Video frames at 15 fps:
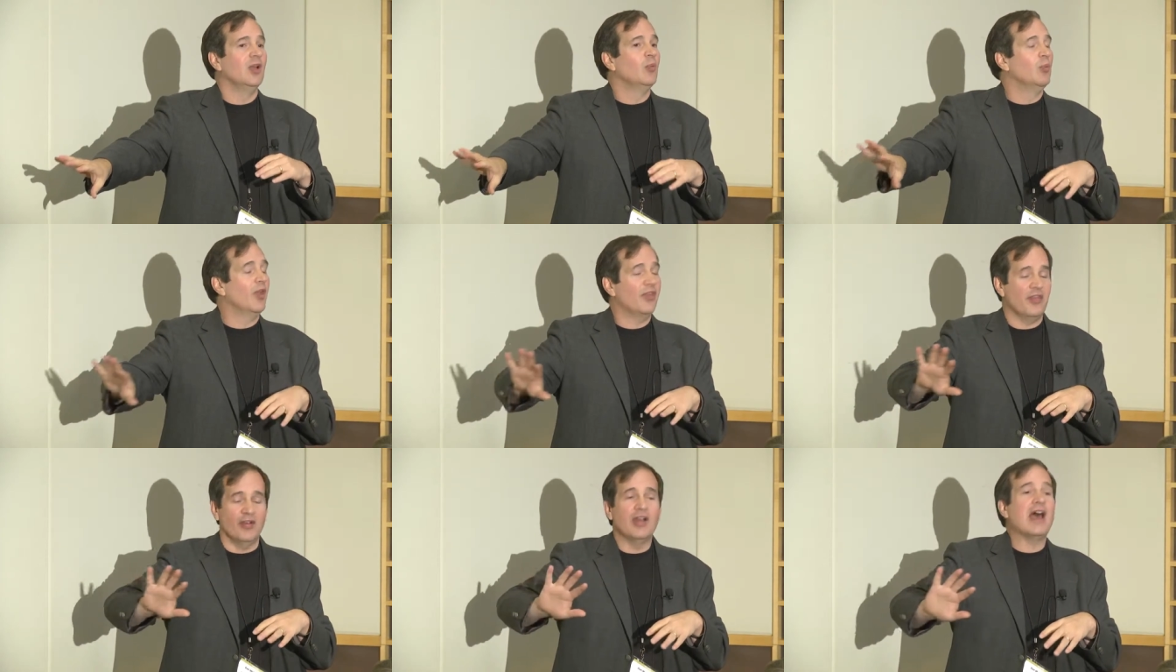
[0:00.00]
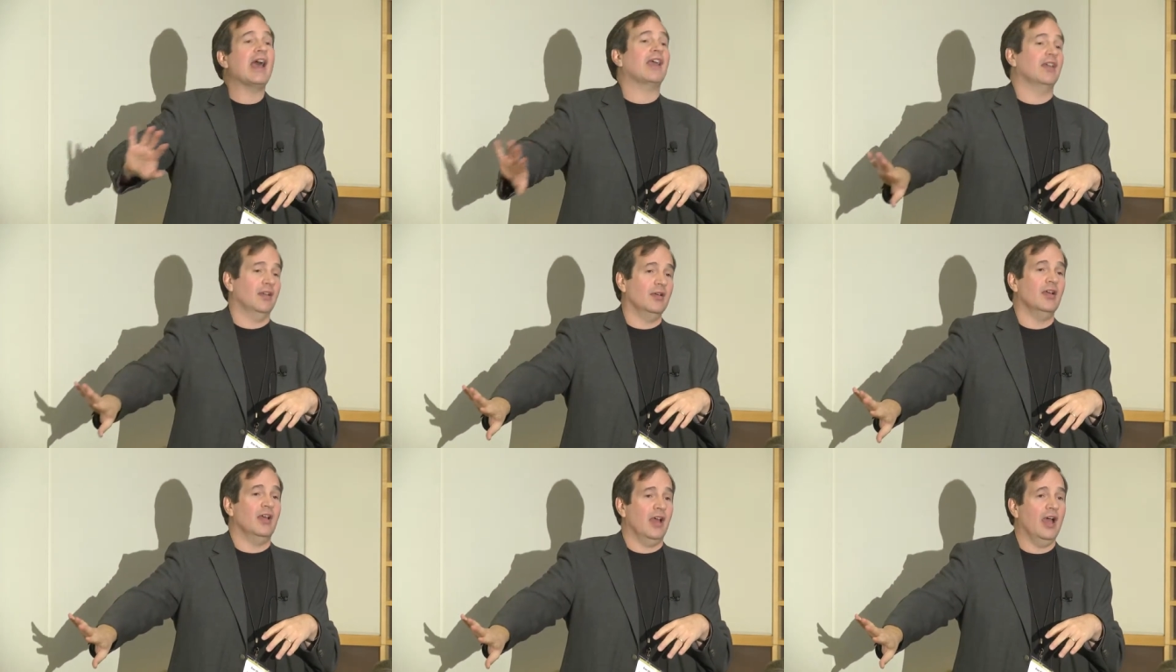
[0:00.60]
but they're not going
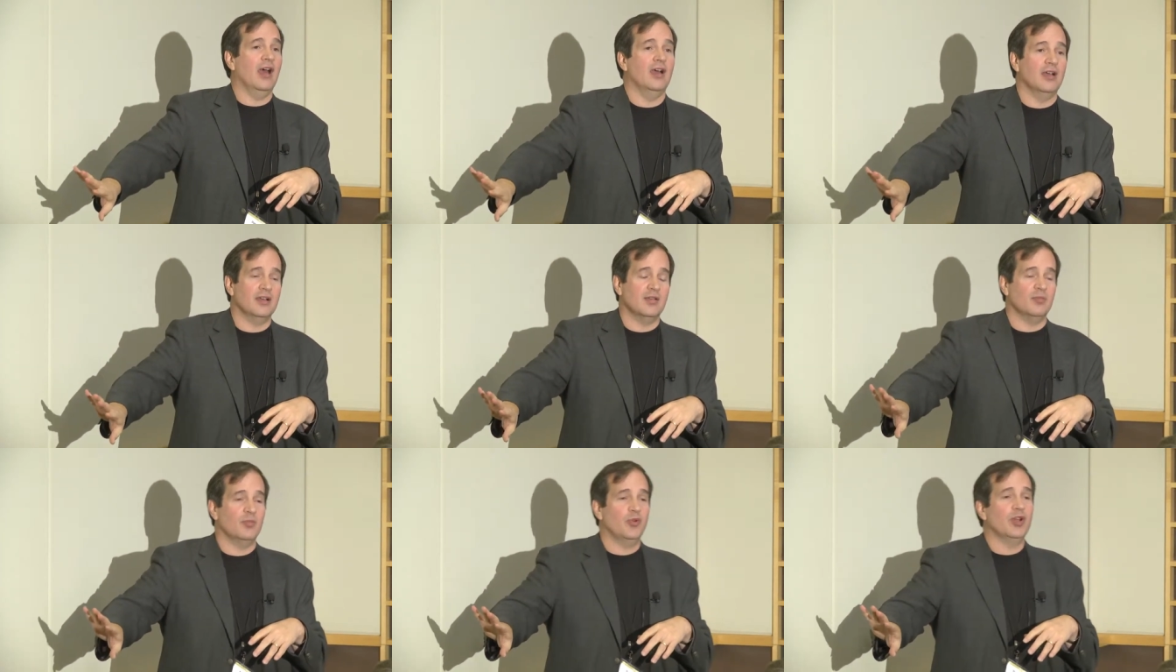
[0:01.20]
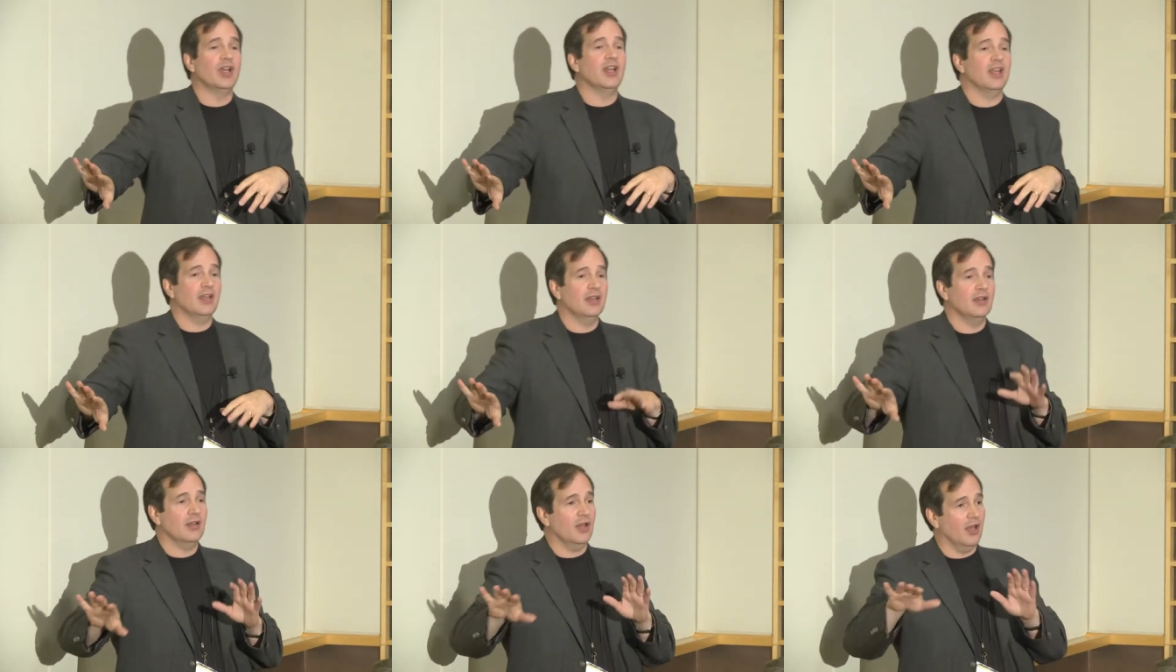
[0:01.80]
to put it
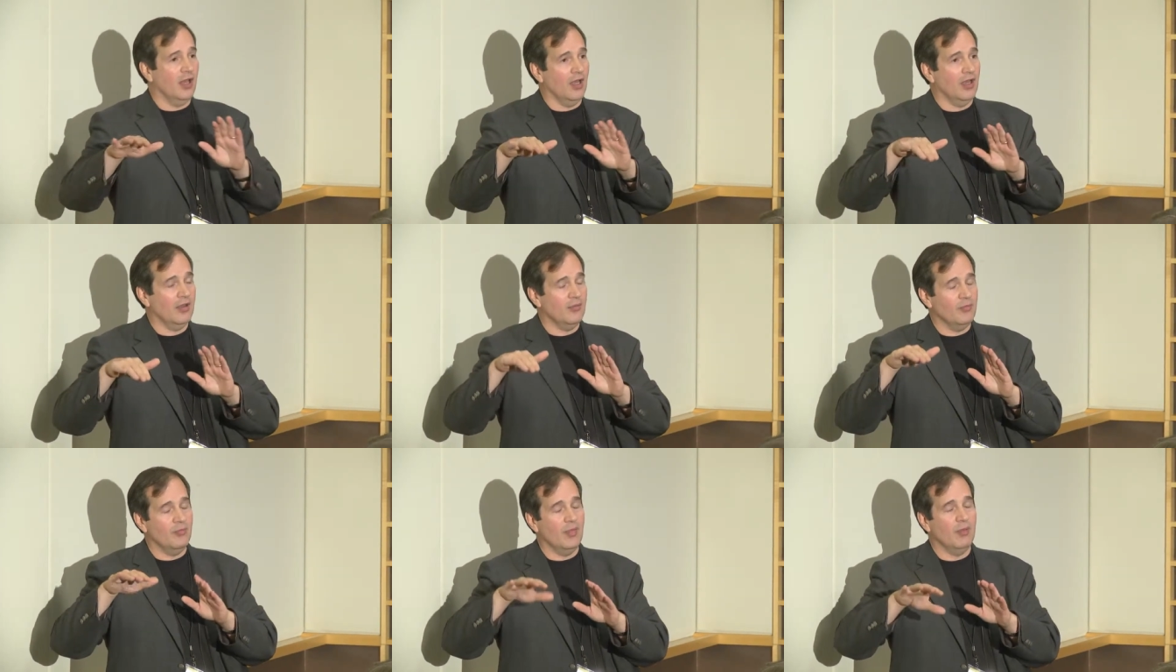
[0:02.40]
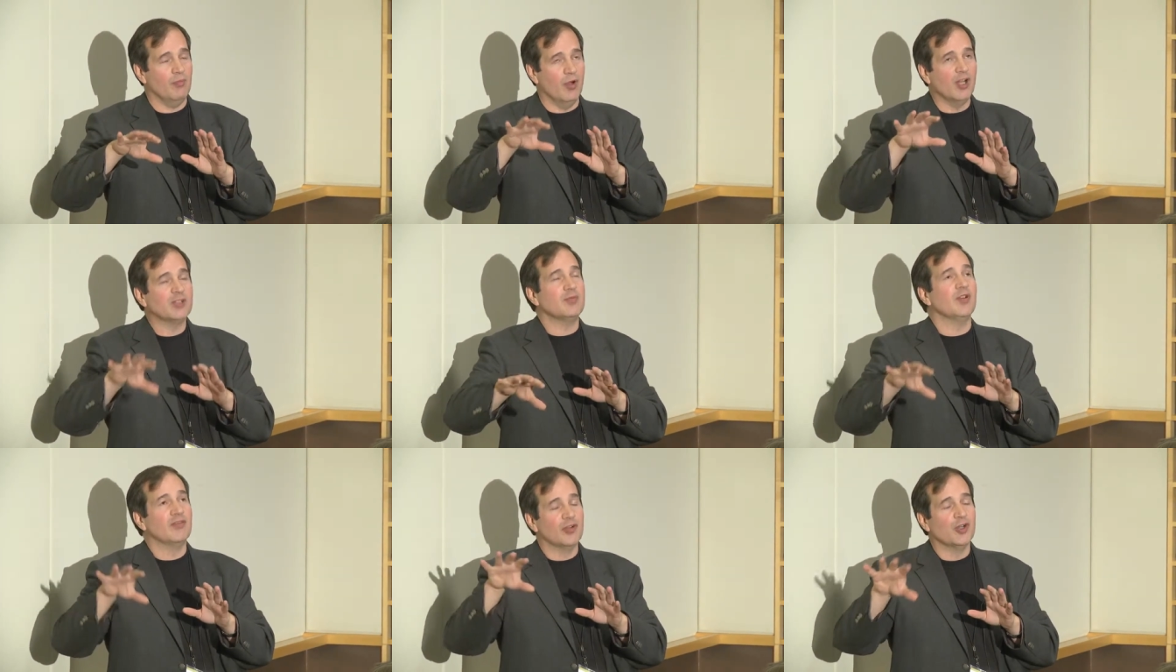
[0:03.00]
in
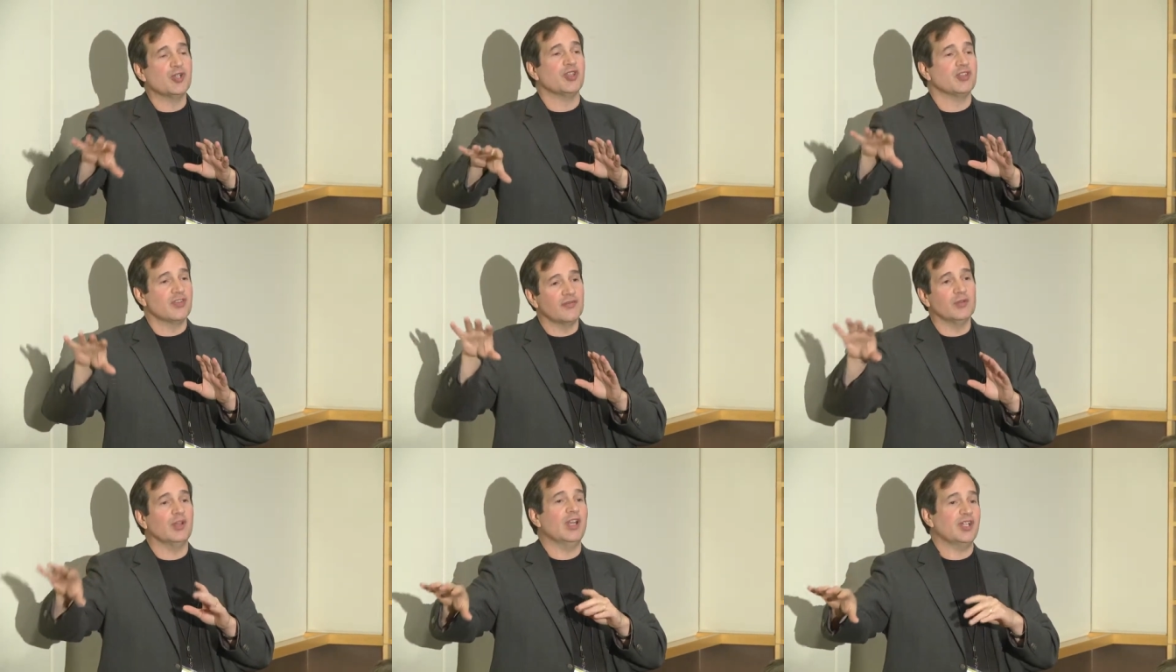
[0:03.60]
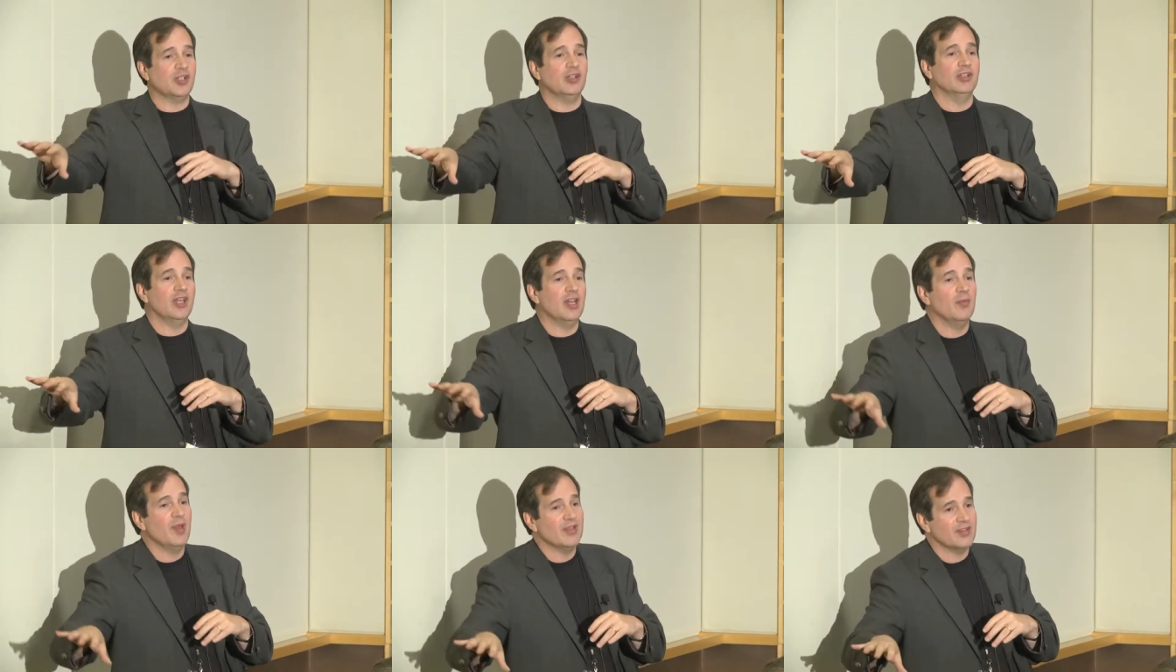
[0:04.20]
multiple versions of relational
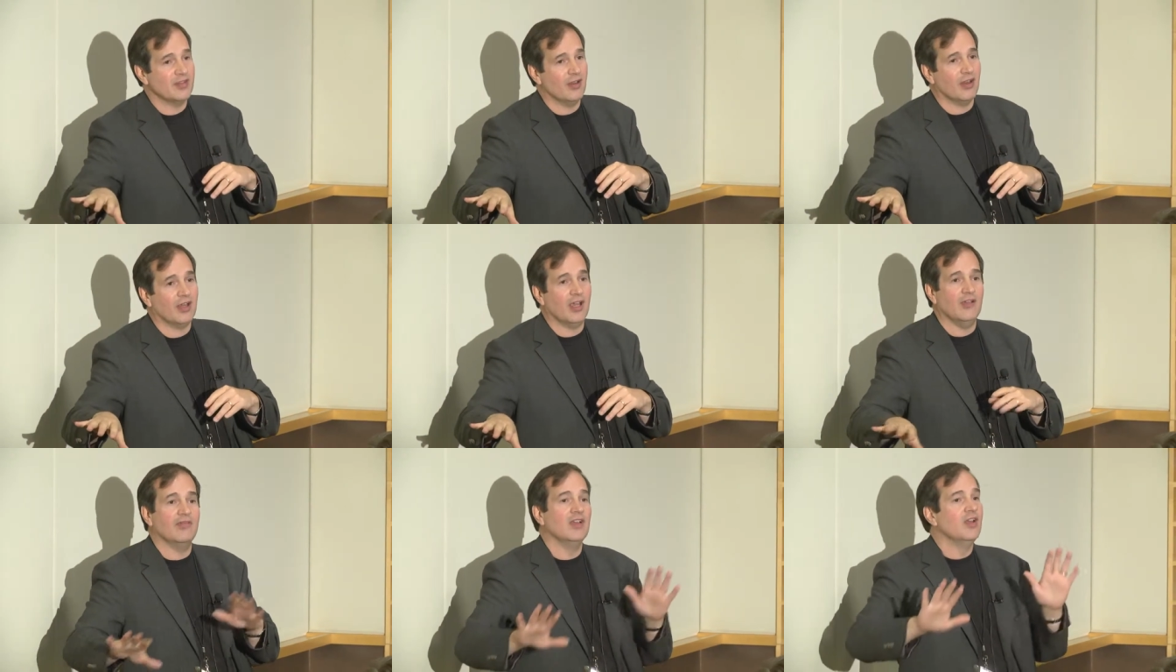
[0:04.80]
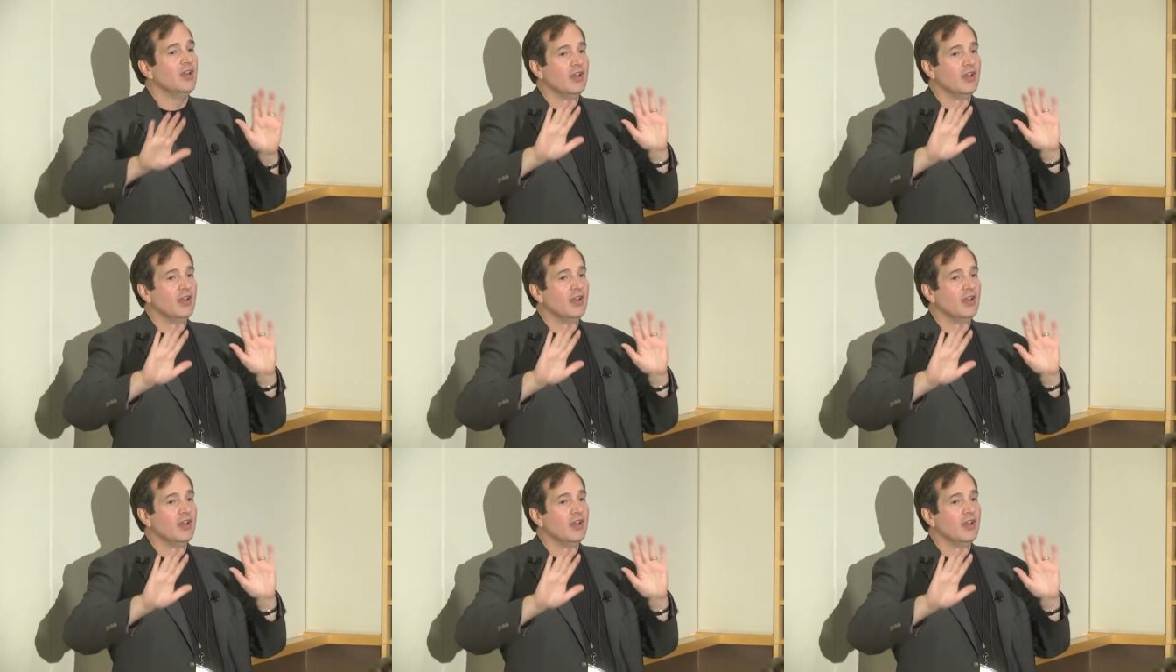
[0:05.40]
database in the archive.